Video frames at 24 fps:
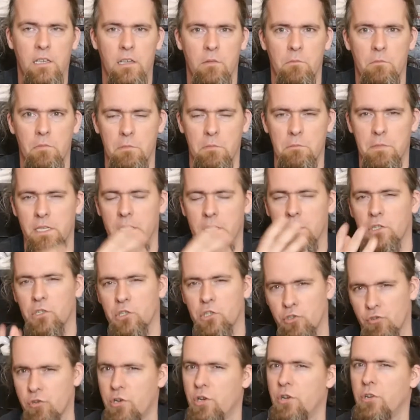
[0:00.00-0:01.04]
can be
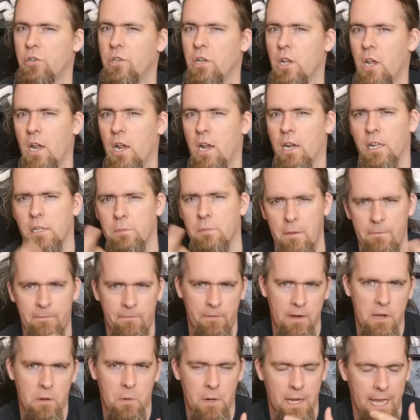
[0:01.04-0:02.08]
misconstrued. There's been
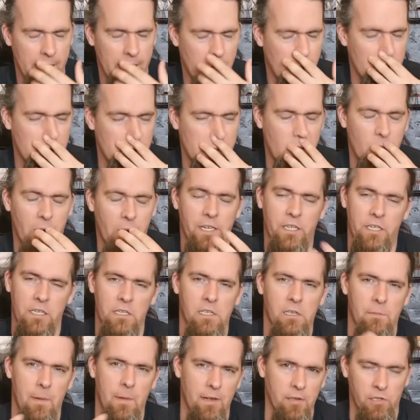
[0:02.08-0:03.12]
frequently asked
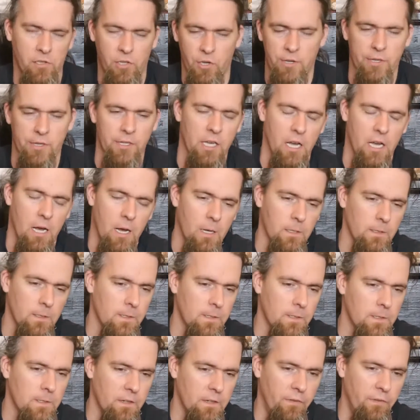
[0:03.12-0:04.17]
questions about certain cards
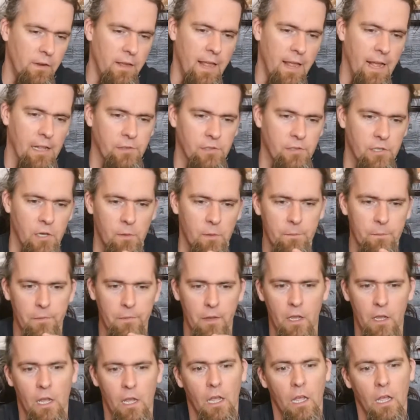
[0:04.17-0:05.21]
and stuff like that. So
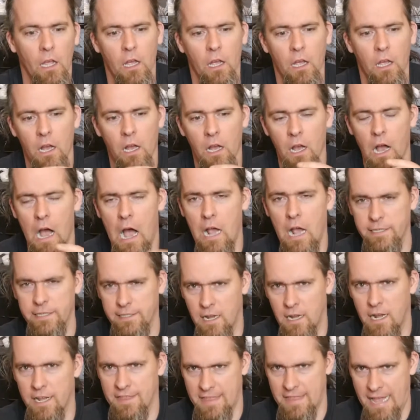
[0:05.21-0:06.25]
I
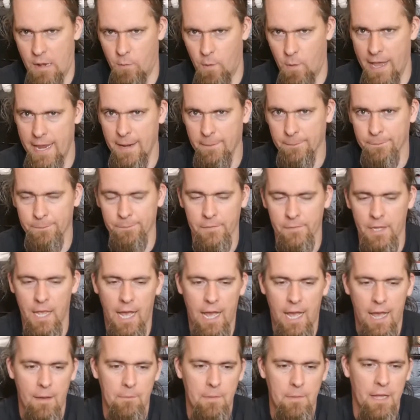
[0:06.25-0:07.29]
started that way,
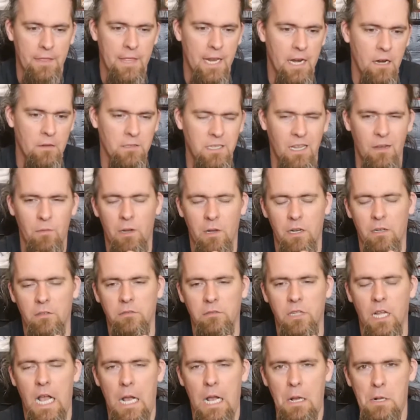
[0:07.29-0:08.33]
and then I was like, well,
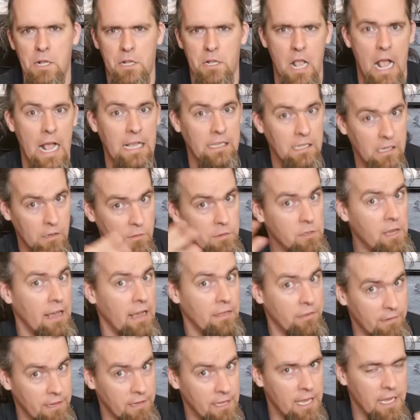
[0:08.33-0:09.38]
as I was
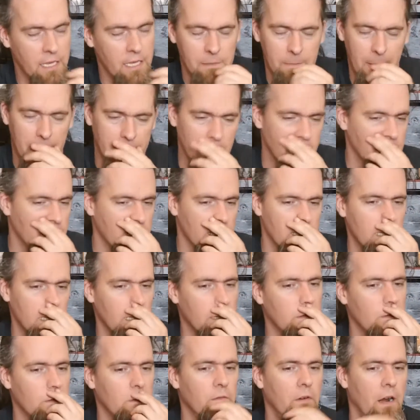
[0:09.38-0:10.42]
gathering the expansions, I
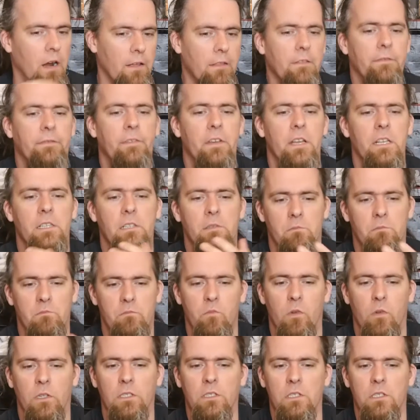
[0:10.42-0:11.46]
thought, right, the first
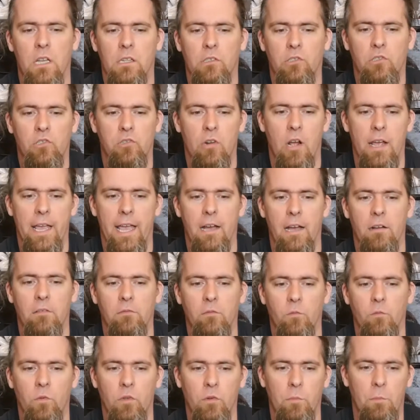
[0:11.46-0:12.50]
ones I'll try
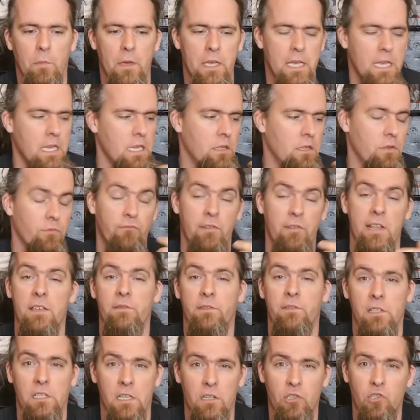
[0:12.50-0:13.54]
out will be the
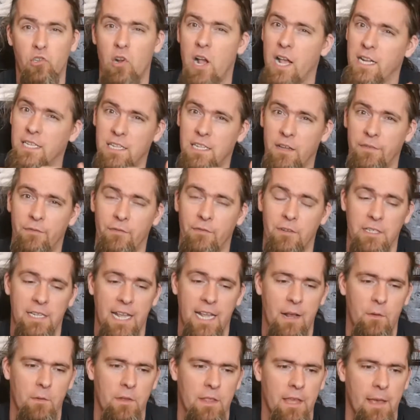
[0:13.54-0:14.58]
Reavers. I'll try a different
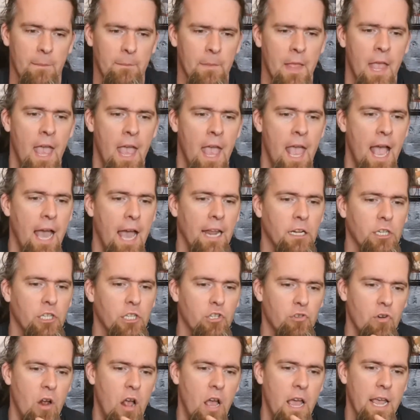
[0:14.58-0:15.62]
deck with them. And I
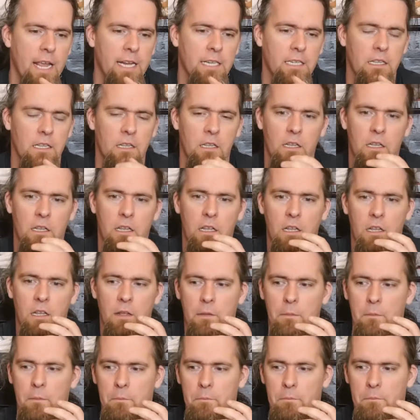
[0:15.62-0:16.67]
tried,
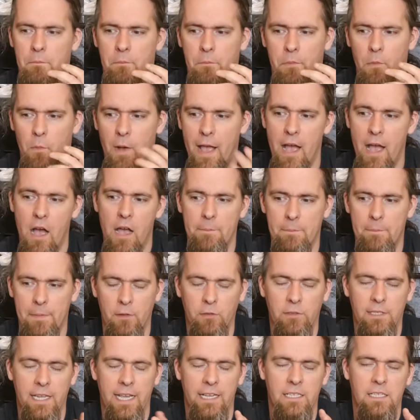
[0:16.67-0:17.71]
the way I
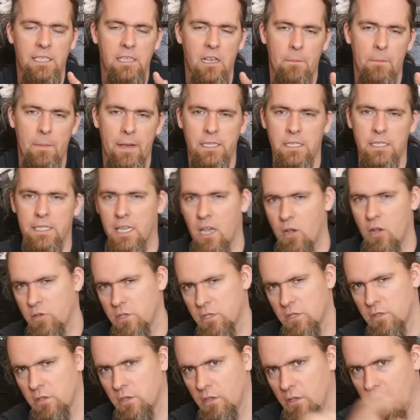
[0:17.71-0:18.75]
build decks is I basically go
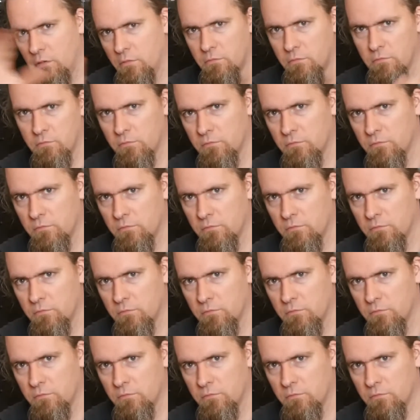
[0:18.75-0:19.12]
to the